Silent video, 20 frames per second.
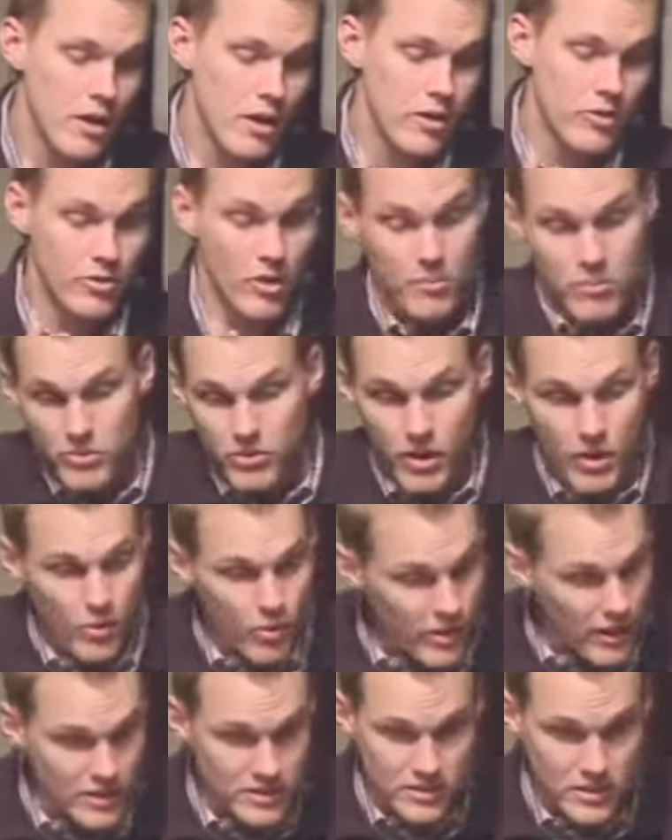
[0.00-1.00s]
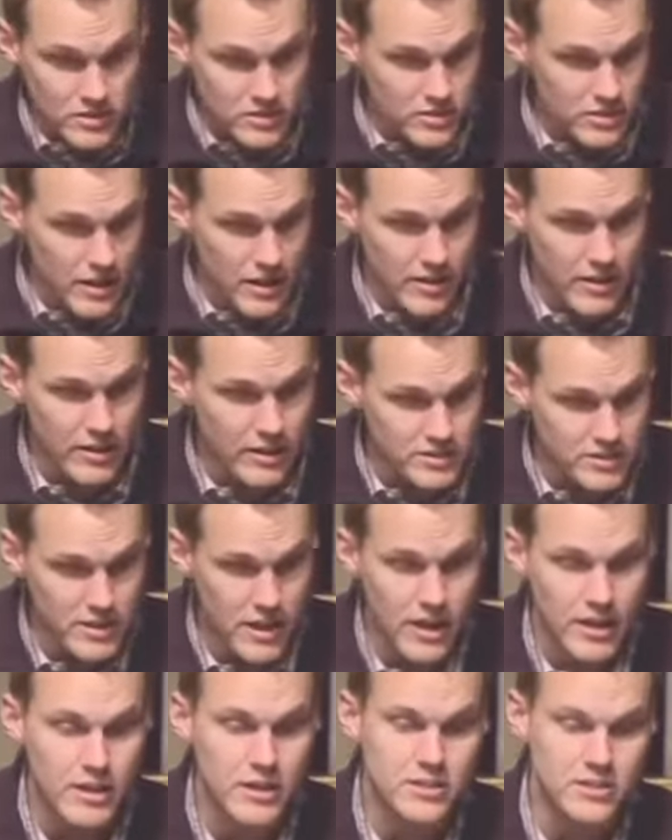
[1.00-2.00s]
some say, well, that's
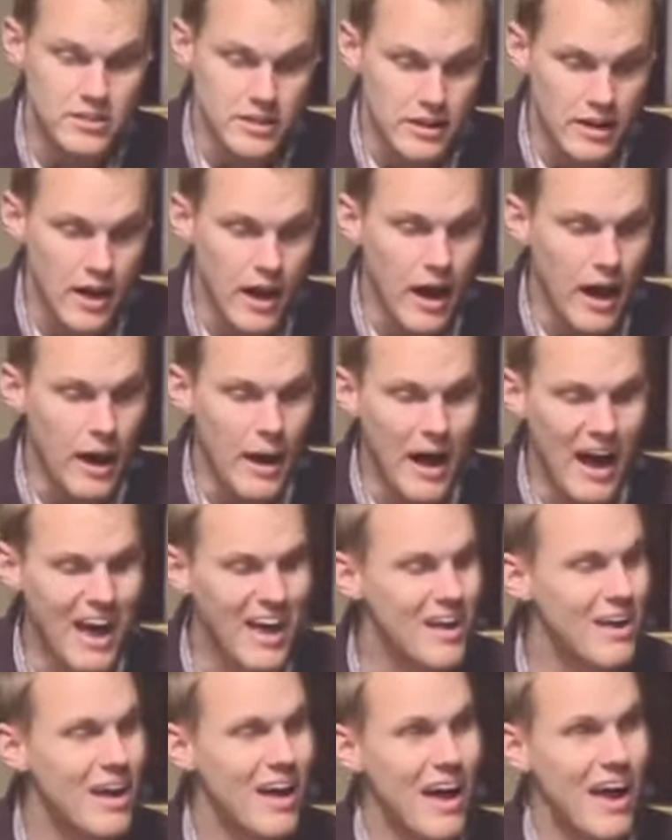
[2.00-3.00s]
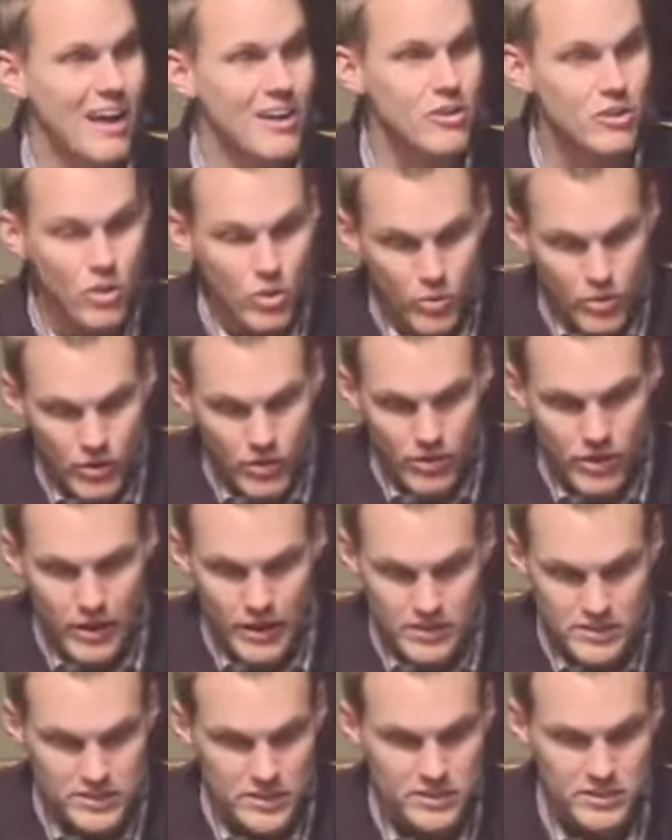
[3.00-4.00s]
that easy. I don't
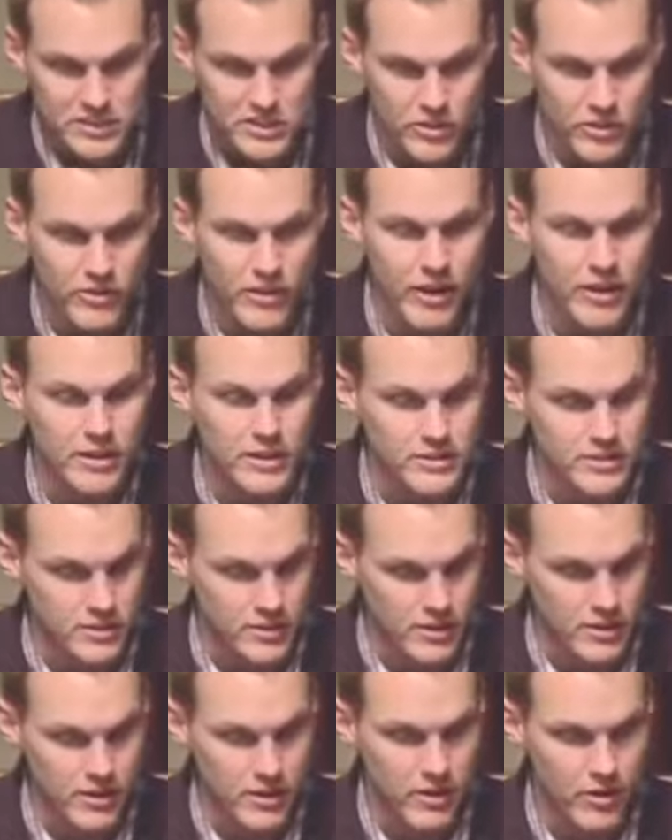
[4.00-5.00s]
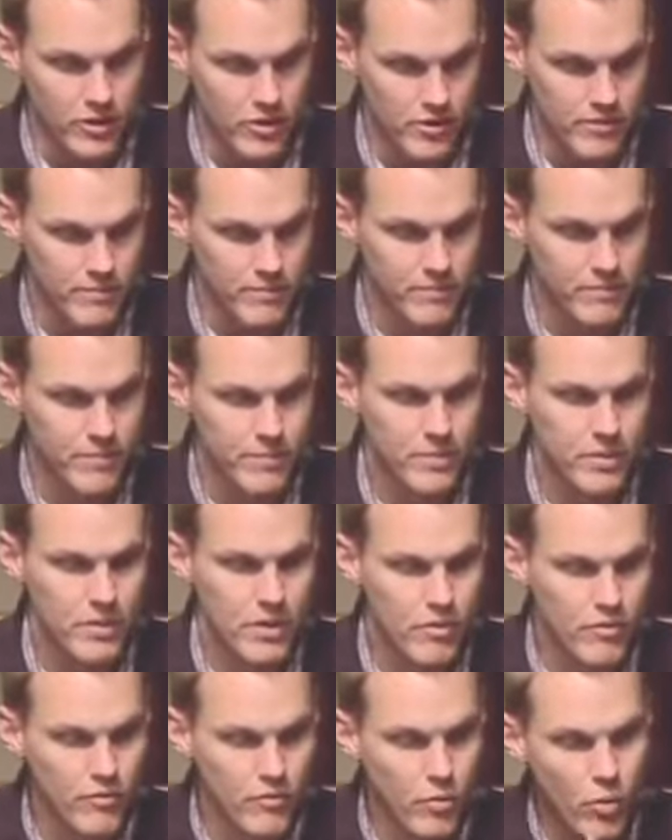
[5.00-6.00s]
think it's necessarily that easy here.
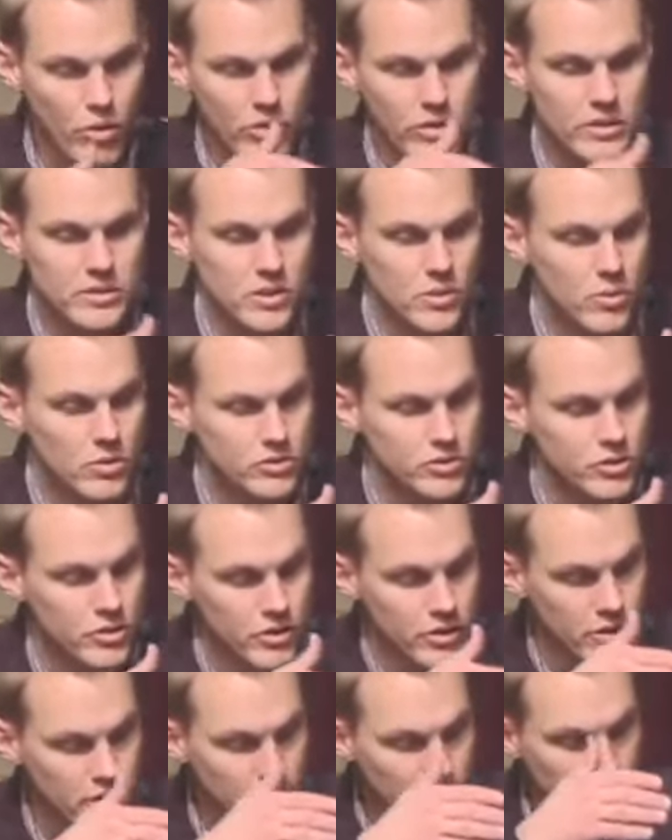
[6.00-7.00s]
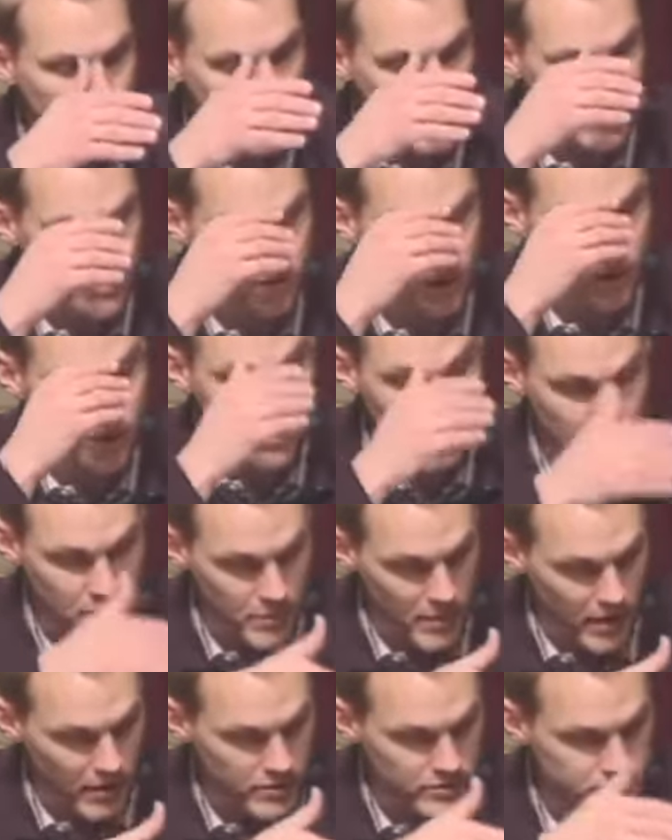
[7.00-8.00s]
Four things I want you to think
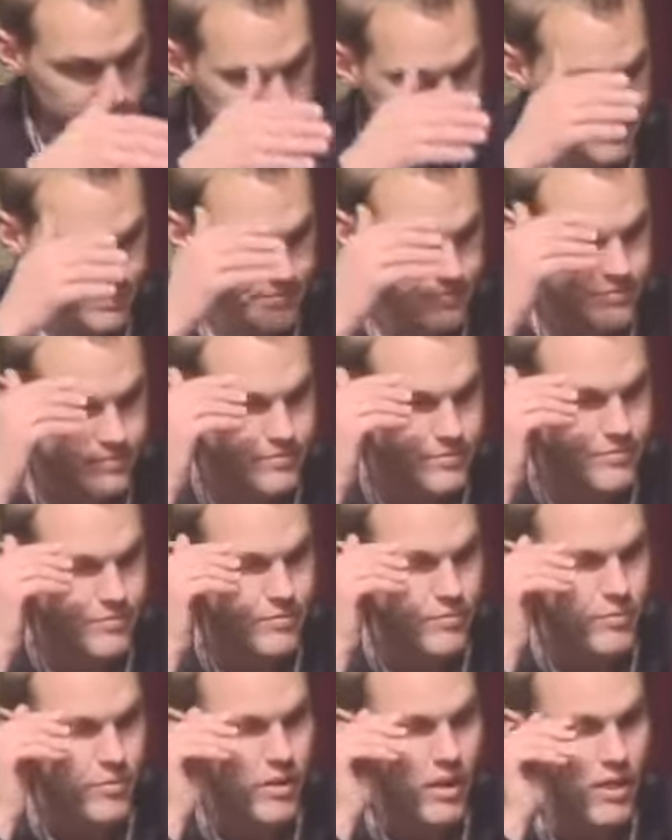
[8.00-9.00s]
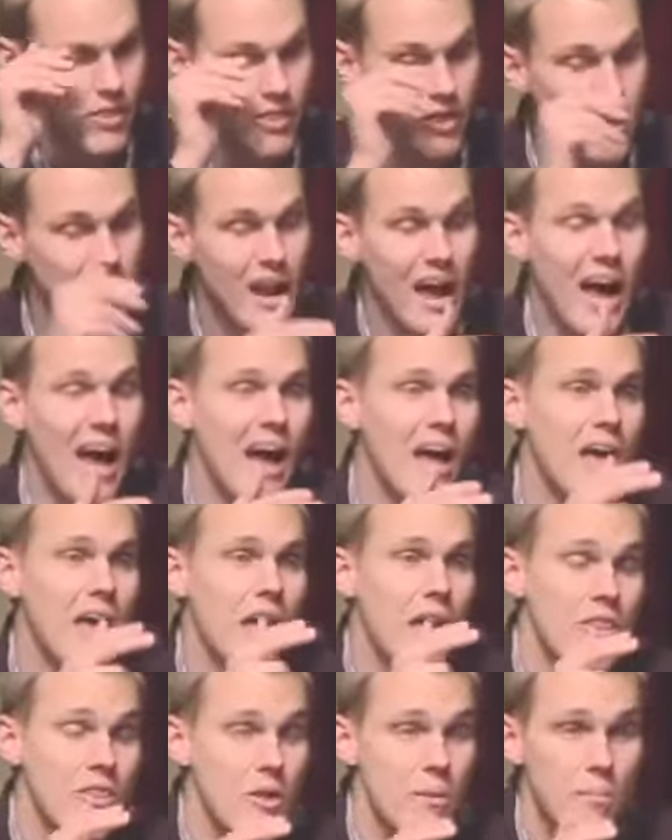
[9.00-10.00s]
about that
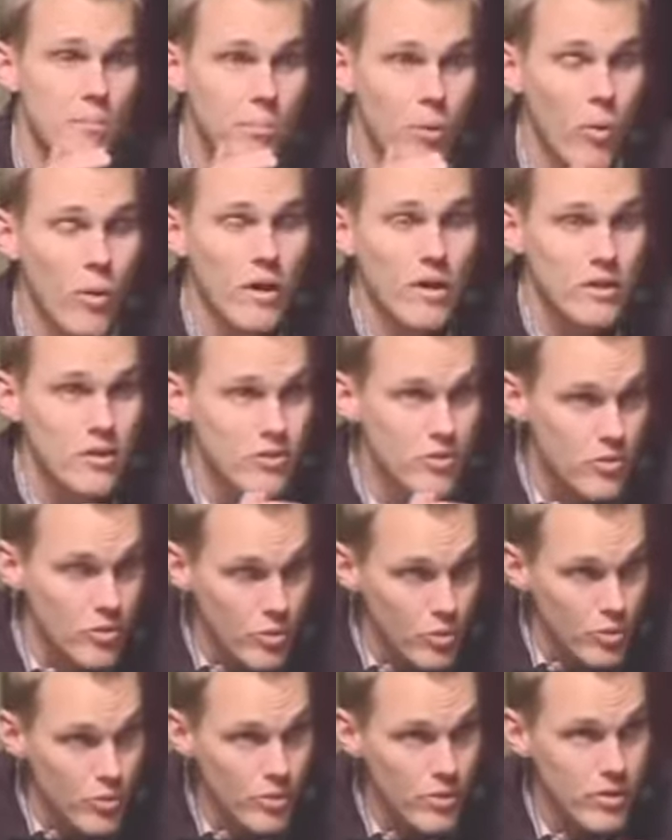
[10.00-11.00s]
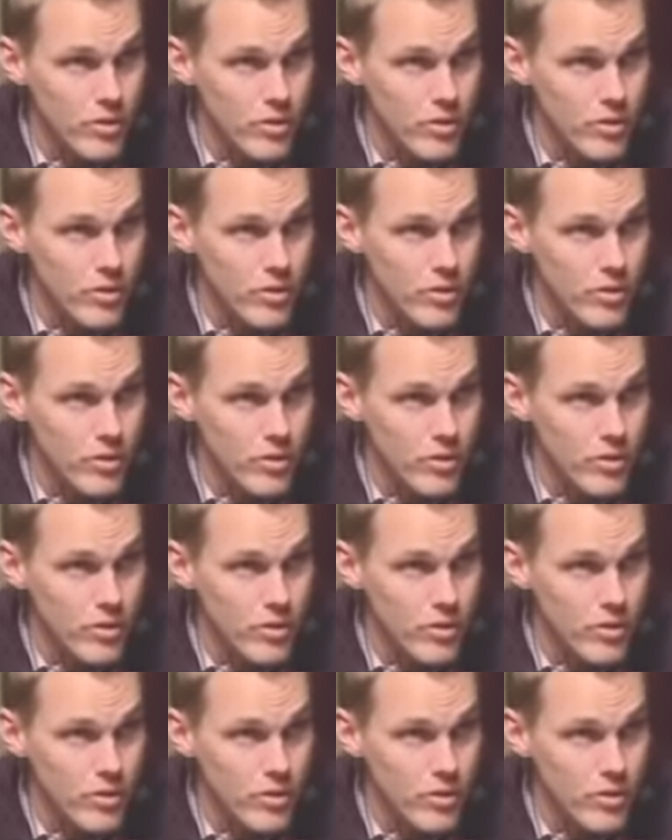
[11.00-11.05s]
point to